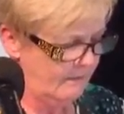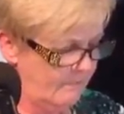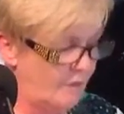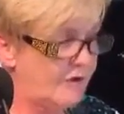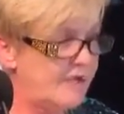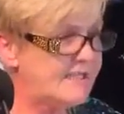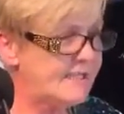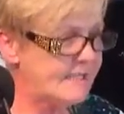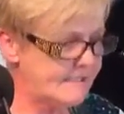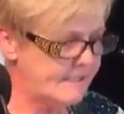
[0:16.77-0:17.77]
Mother
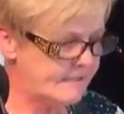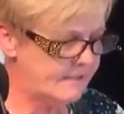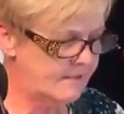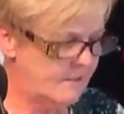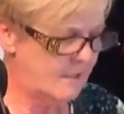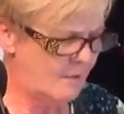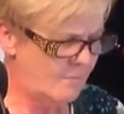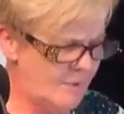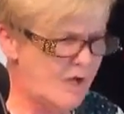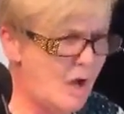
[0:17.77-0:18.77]
insisted.
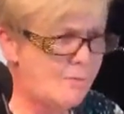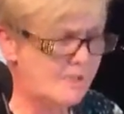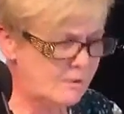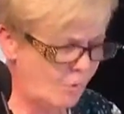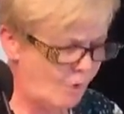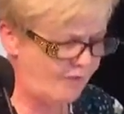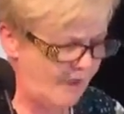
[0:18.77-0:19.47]
But nobody wore